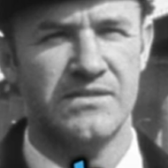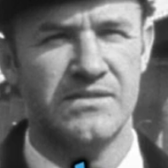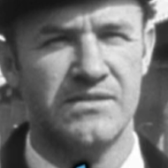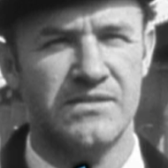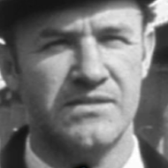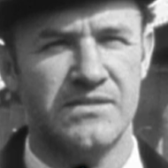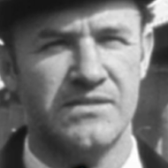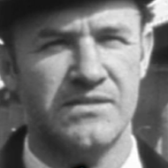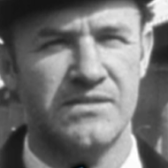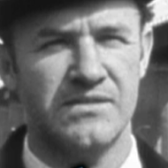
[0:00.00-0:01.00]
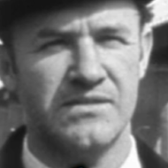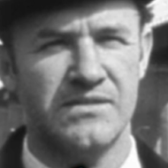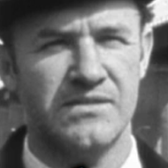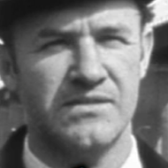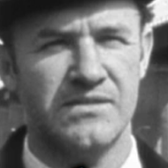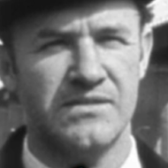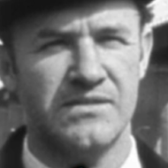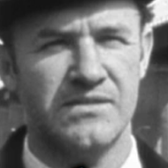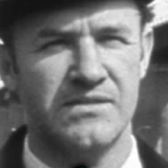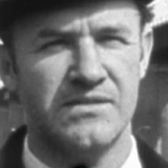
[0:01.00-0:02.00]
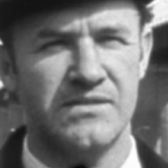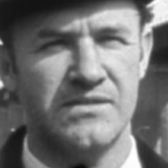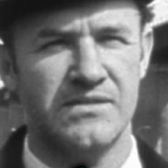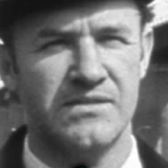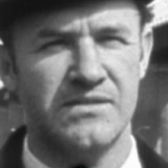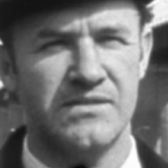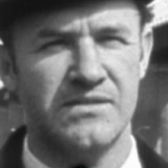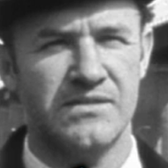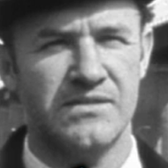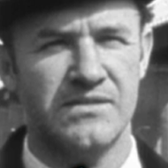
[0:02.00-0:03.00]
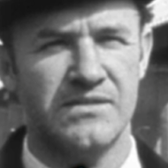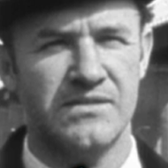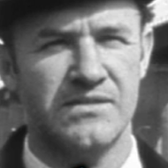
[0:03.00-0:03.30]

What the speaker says: Nobody speaks.